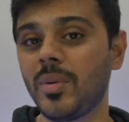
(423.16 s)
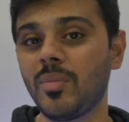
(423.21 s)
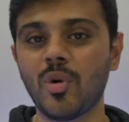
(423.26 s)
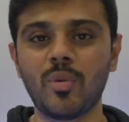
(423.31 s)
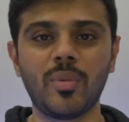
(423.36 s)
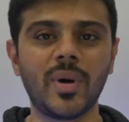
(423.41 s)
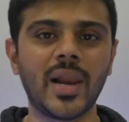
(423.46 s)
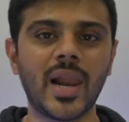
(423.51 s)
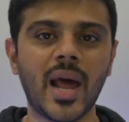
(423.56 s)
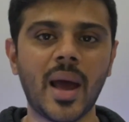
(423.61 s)

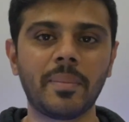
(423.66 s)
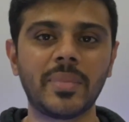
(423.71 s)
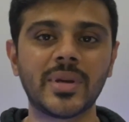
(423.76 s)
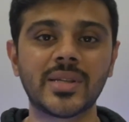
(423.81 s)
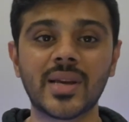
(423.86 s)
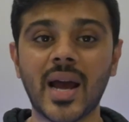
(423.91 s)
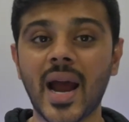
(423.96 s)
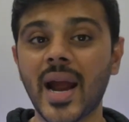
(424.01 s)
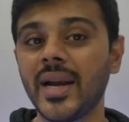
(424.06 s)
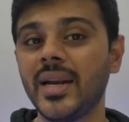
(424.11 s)
mobile app is
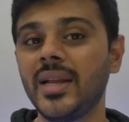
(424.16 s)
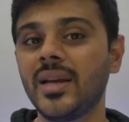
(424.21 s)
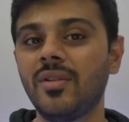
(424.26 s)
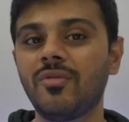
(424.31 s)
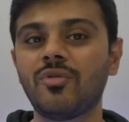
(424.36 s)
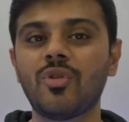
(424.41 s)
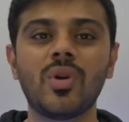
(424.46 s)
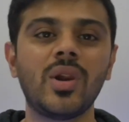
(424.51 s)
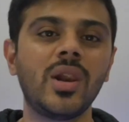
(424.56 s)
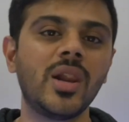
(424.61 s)
ideal
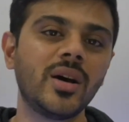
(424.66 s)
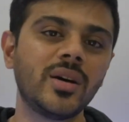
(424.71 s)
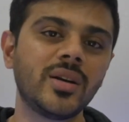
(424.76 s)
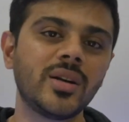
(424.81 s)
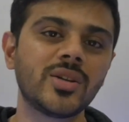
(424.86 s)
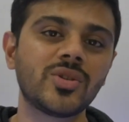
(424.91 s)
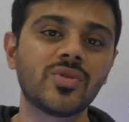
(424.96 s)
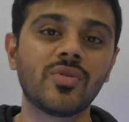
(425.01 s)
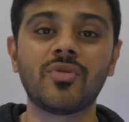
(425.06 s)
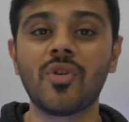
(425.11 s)
for
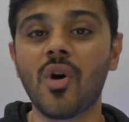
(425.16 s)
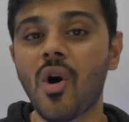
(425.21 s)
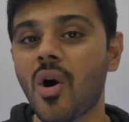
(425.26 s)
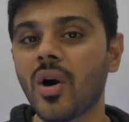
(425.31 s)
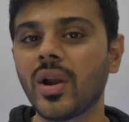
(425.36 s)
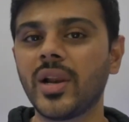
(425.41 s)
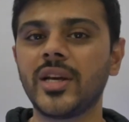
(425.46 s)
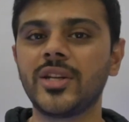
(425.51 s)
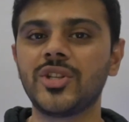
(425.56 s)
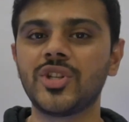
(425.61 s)
learners of
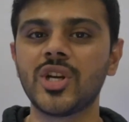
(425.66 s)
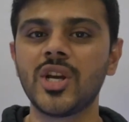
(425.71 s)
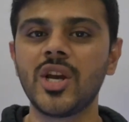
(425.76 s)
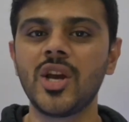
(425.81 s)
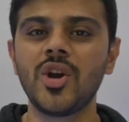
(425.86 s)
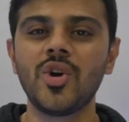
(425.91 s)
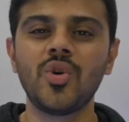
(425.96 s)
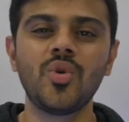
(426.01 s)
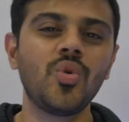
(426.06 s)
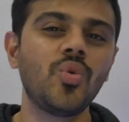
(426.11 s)
all age
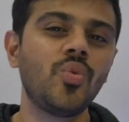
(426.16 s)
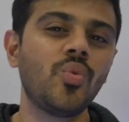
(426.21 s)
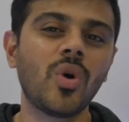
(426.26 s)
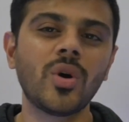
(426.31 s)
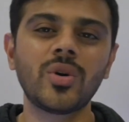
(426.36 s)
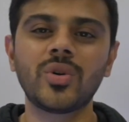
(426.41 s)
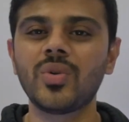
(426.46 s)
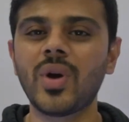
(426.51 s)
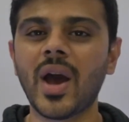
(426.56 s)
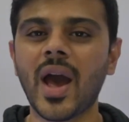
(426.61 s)
who
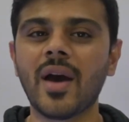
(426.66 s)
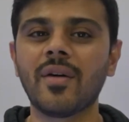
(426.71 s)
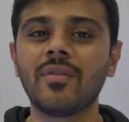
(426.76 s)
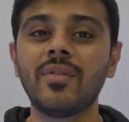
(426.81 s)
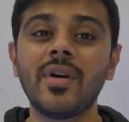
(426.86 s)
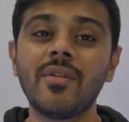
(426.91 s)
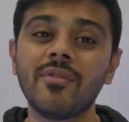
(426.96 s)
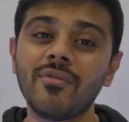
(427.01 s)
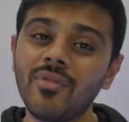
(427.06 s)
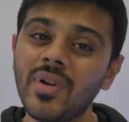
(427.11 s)
want to have
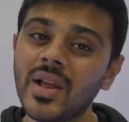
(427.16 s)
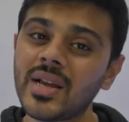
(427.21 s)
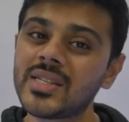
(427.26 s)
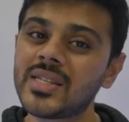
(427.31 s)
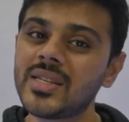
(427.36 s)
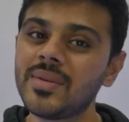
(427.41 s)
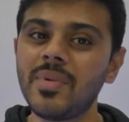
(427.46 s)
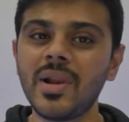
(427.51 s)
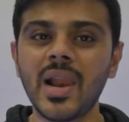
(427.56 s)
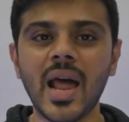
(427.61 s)

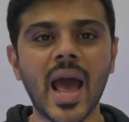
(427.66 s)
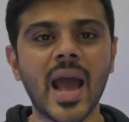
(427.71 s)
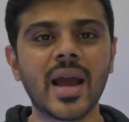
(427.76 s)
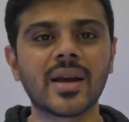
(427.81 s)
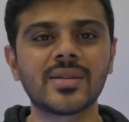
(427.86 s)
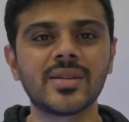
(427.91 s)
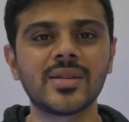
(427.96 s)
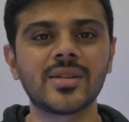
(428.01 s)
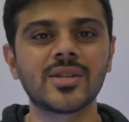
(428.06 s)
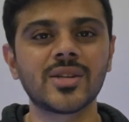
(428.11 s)
flexible
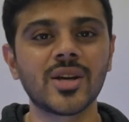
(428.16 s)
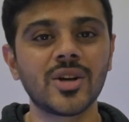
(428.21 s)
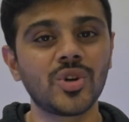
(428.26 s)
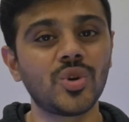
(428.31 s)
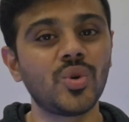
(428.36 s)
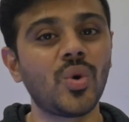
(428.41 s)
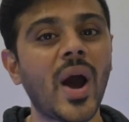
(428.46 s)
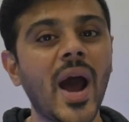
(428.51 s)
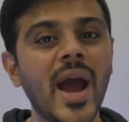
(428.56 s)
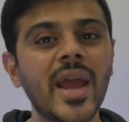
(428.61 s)
access
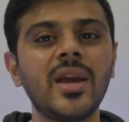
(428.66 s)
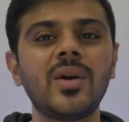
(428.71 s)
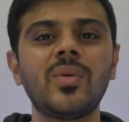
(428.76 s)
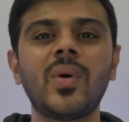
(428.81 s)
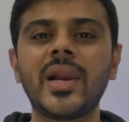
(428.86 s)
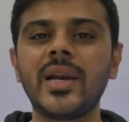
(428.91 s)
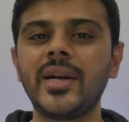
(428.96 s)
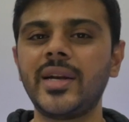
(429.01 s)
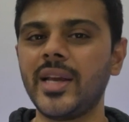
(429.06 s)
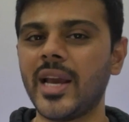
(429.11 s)
to
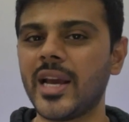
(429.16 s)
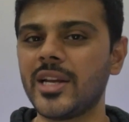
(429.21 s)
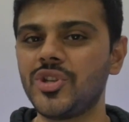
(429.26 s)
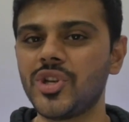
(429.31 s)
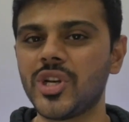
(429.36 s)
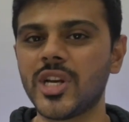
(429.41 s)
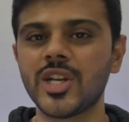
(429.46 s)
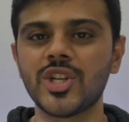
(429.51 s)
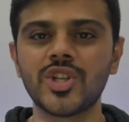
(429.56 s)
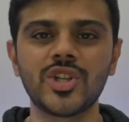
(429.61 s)
high-quality
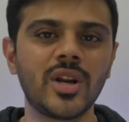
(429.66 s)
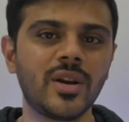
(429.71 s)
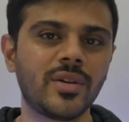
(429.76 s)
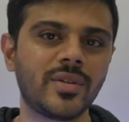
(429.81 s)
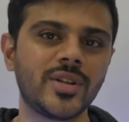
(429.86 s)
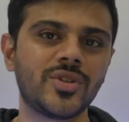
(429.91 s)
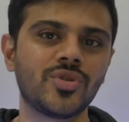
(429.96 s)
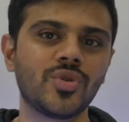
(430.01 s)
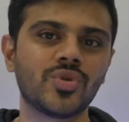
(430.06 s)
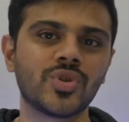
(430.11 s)
educational
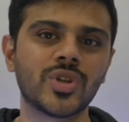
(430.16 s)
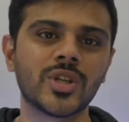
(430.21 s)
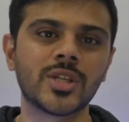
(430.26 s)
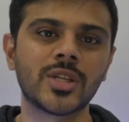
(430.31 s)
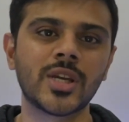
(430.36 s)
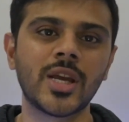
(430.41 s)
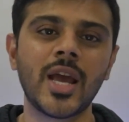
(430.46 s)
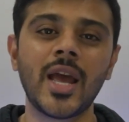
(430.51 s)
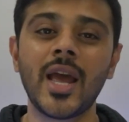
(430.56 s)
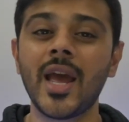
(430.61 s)
resources.
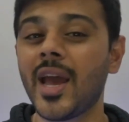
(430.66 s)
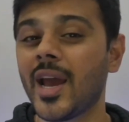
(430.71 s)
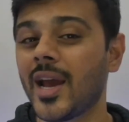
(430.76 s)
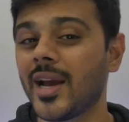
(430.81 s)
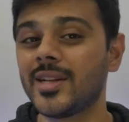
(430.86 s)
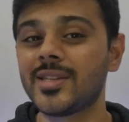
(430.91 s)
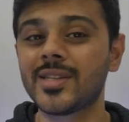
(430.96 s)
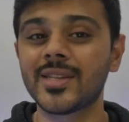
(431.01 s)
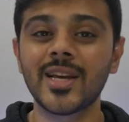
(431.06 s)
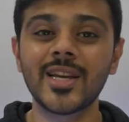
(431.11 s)

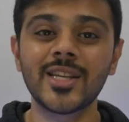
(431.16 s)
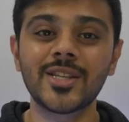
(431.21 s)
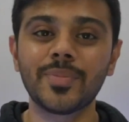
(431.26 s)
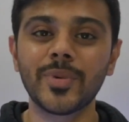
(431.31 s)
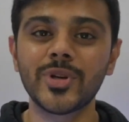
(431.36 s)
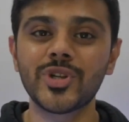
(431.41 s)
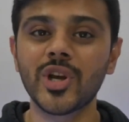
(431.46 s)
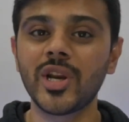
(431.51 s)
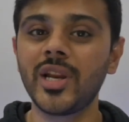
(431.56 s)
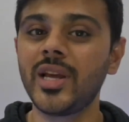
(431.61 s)
It's
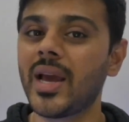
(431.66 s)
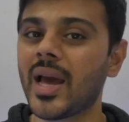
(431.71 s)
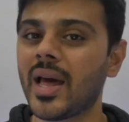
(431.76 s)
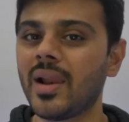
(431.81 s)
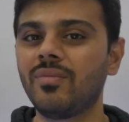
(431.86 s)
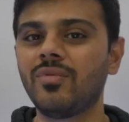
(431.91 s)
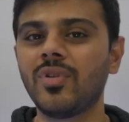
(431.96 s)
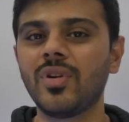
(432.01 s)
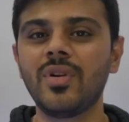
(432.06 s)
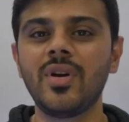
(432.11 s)
especially
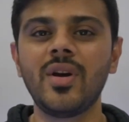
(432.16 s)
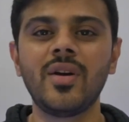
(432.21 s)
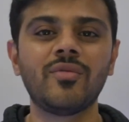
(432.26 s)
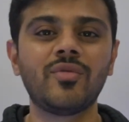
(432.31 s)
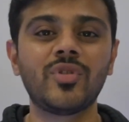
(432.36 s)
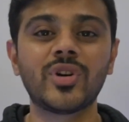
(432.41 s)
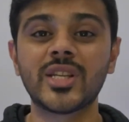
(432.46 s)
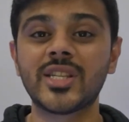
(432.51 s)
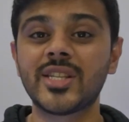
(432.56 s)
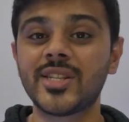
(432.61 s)
helpful
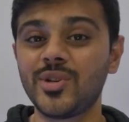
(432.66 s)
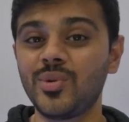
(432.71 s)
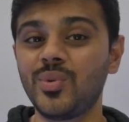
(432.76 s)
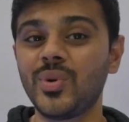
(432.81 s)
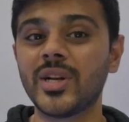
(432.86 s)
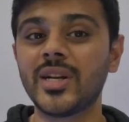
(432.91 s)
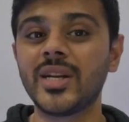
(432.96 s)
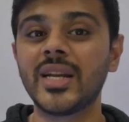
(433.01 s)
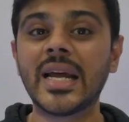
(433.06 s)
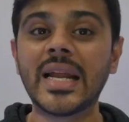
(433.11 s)
for a
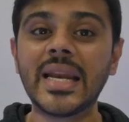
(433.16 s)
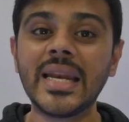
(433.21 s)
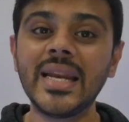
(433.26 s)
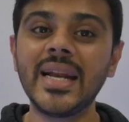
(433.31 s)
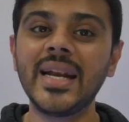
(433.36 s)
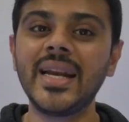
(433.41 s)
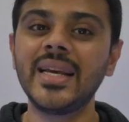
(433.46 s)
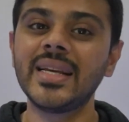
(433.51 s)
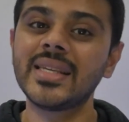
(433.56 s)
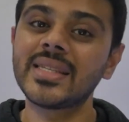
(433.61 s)
student
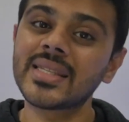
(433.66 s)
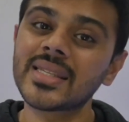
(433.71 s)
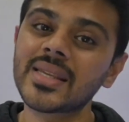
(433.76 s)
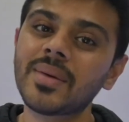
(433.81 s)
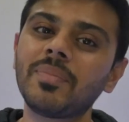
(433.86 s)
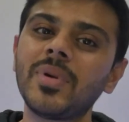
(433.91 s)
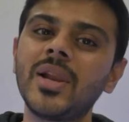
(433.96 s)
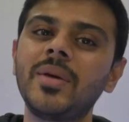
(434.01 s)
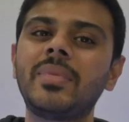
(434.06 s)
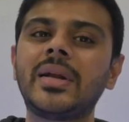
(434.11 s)
needing
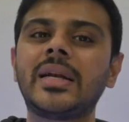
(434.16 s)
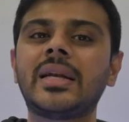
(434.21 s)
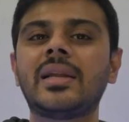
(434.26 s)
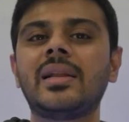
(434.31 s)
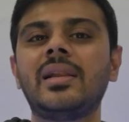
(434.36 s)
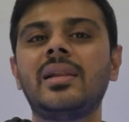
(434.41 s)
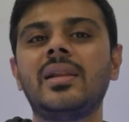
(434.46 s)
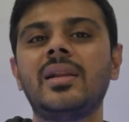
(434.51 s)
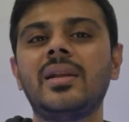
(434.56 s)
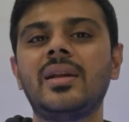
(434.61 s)

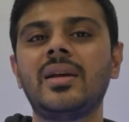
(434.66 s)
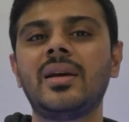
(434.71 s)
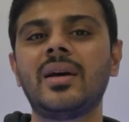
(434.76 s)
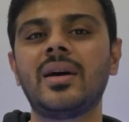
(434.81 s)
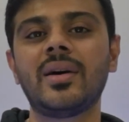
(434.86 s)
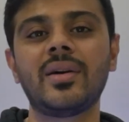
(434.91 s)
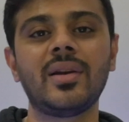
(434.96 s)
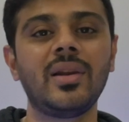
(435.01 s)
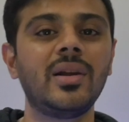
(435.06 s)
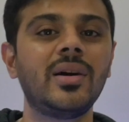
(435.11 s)
supplemental
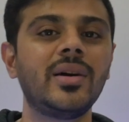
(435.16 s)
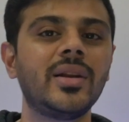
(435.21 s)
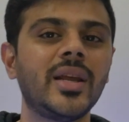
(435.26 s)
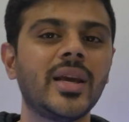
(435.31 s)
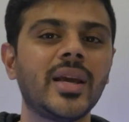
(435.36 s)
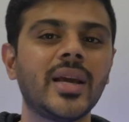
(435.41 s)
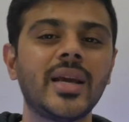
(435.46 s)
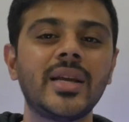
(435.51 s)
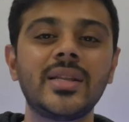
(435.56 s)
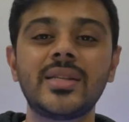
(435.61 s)

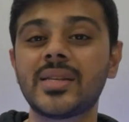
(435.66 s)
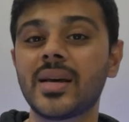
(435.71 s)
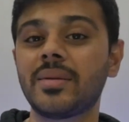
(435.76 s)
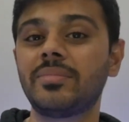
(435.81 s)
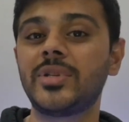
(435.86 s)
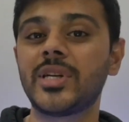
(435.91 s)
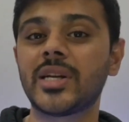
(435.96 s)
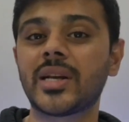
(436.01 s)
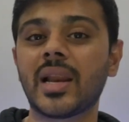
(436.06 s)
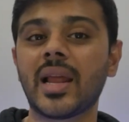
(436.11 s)
learning in
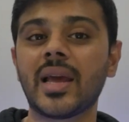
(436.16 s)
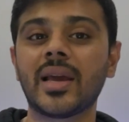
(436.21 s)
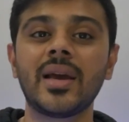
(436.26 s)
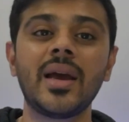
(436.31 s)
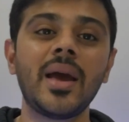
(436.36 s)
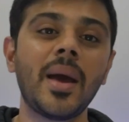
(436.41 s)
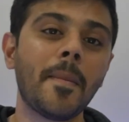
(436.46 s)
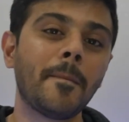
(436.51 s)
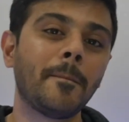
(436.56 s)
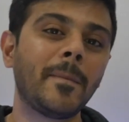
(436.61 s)
subjects like
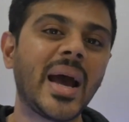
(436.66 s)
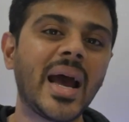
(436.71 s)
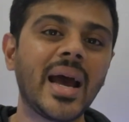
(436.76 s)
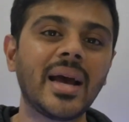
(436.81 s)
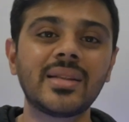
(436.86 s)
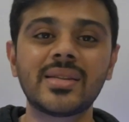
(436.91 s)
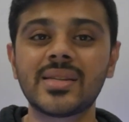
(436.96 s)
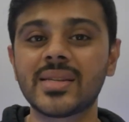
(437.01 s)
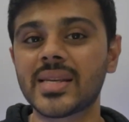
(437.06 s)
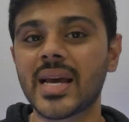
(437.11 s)

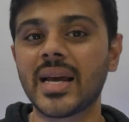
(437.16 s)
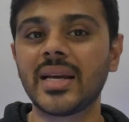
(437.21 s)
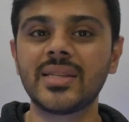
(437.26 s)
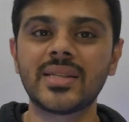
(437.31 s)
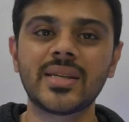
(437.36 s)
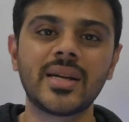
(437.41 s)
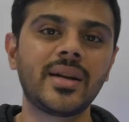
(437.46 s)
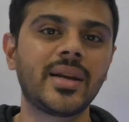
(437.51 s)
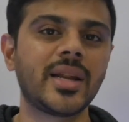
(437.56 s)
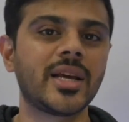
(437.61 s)
math, science,
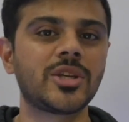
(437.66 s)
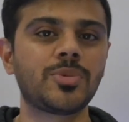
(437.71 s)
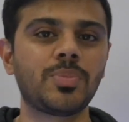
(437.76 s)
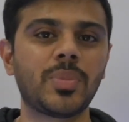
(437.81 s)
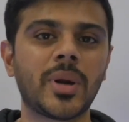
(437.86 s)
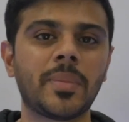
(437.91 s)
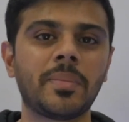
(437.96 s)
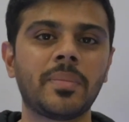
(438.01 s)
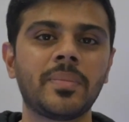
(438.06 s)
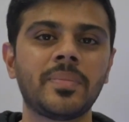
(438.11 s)
and test
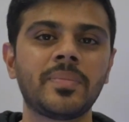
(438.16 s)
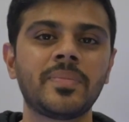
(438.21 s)
prep.